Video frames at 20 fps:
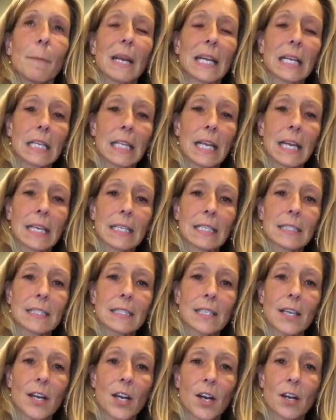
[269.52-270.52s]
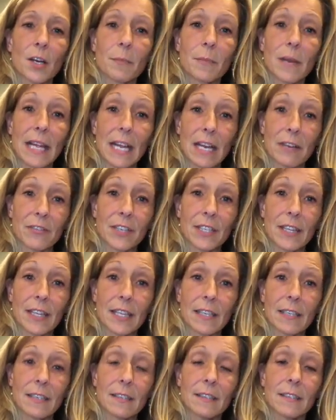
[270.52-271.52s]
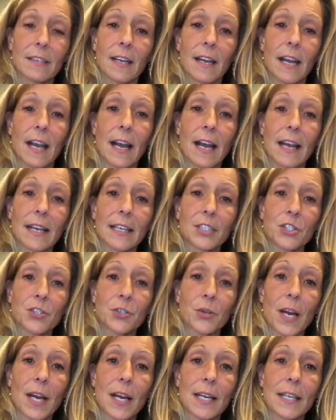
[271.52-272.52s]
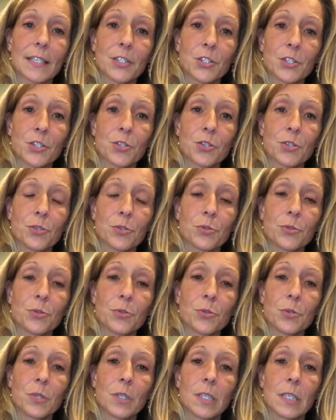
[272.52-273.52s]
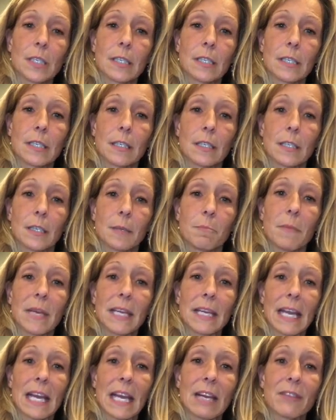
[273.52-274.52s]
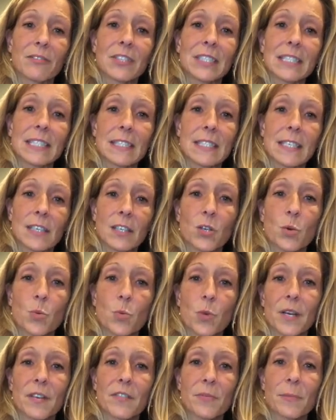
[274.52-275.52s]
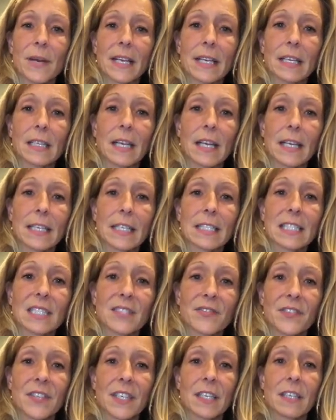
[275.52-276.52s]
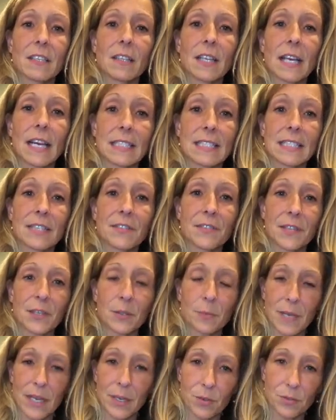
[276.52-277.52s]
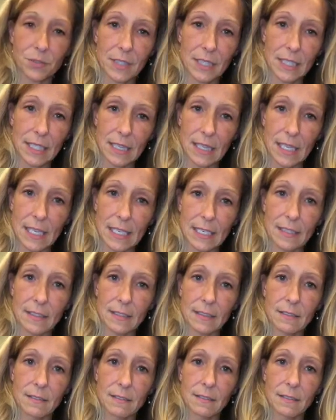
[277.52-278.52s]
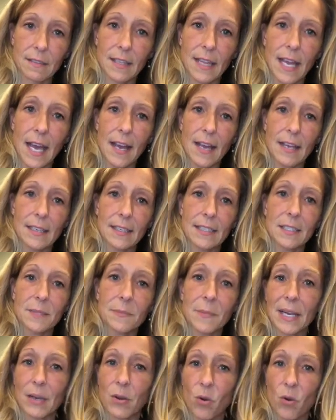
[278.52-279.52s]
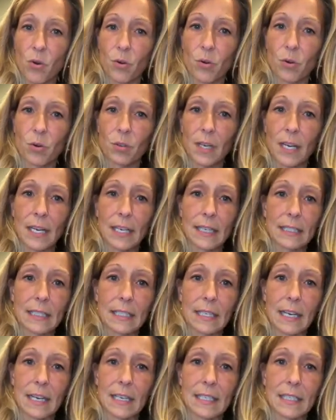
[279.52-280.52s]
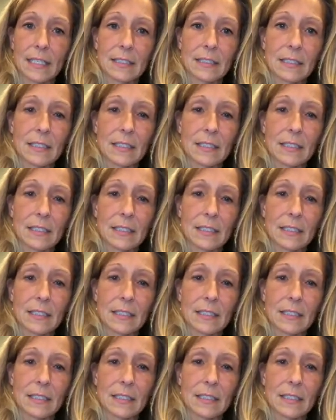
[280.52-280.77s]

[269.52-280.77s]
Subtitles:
clients are my everything. I try to make every single one of my clients feel as if they're my only client. That is my goal. I